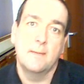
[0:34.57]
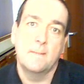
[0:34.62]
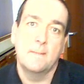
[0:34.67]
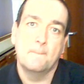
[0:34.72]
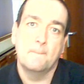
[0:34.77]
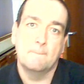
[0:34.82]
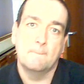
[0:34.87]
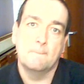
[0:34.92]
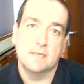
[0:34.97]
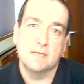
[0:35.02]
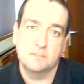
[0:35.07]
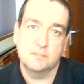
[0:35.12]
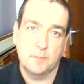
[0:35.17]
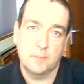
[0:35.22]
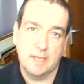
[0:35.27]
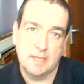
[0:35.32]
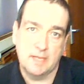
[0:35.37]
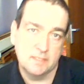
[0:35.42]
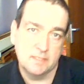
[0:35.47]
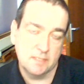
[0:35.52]
must
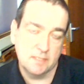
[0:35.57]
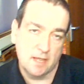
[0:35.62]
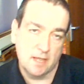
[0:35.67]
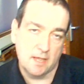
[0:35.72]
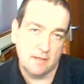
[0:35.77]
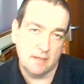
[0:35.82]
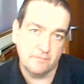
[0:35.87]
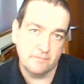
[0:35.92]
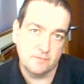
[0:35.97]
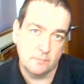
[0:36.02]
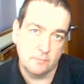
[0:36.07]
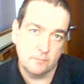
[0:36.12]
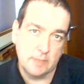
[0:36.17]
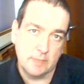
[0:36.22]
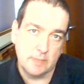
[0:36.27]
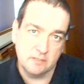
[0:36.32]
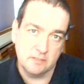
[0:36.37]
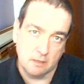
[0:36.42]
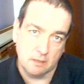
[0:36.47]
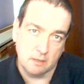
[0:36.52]
be to have to
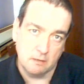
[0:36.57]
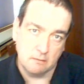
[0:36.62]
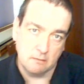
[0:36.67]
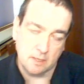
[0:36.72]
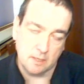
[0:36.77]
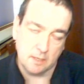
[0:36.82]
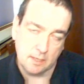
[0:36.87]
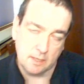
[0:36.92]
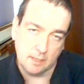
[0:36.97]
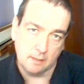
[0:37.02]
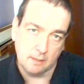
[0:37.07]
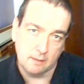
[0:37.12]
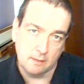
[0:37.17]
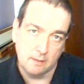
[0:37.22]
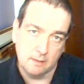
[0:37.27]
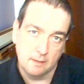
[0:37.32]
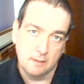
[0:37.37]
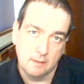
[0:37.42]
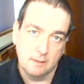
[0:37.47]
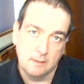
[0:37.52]
be so ill
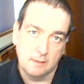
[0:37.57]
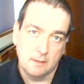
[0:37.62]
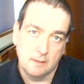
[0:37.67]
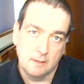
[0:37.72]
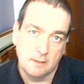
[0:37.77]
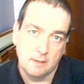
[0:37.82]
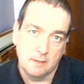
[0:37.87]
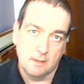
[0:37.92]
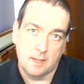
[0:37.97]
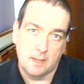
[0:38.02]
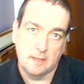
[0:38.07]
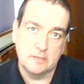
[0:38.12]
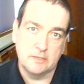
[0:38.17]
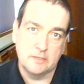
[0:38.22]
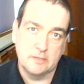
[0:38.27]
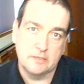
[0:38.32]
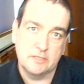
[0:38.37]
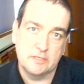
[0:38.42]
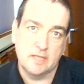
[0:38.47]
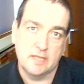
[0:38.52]

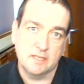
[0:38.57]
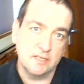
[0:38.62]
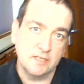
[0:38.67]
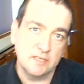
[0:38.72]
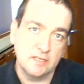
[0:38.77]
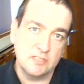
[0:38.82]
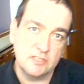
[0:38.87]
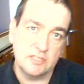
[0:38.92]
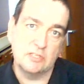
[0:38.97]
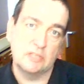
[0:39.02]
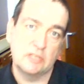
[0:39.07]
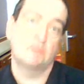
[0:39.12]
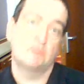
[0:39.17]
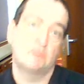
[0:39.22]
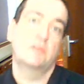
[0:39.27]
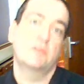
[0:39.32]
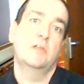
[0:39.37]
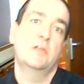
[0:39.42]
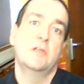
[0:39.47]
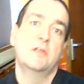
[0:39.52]
and yet continue
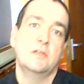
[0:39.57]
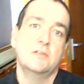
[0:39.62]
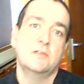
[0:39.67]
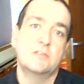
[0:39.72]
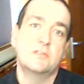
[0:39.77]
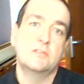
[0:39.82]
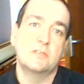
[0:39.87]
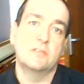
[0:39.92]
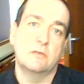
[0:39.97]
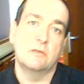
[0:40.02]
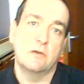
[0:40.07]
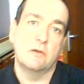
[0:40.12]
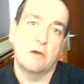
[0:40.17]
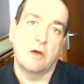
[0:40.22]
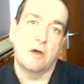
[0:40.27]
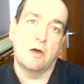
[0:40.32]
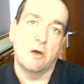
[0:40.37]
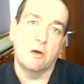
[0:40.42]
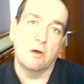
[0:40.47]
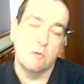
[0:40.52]
to
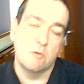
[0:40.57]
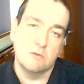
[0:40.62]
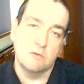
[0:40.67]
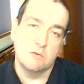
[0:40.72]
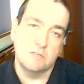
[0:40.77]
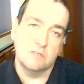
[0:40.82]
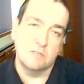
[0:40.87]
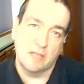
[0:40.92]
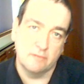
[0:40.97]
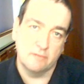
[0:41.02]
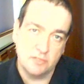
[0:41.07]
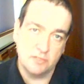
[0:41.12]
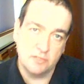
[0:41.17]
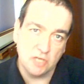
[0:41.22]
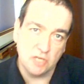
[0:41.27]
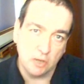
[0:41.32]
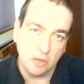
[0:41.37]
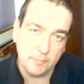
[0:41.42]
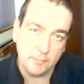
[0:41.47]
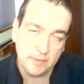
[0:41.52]
hold down a
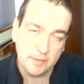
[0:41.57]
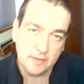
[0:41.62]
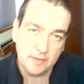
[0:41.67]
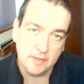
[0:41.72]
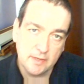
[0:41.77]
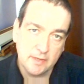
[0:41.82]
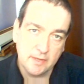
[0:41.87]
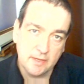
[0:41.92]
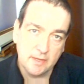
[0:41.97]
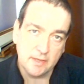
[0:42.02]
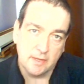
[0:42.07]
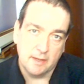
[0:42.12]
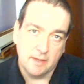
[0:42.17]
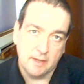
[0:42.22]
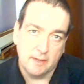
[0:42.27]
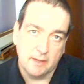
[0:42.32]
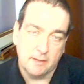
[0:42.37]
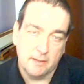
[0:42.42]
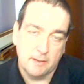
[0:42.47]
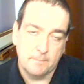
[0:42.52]
job.
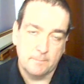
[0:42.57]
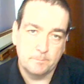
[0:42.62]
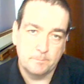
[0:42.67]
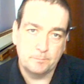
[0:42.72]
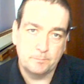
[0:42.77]
Um,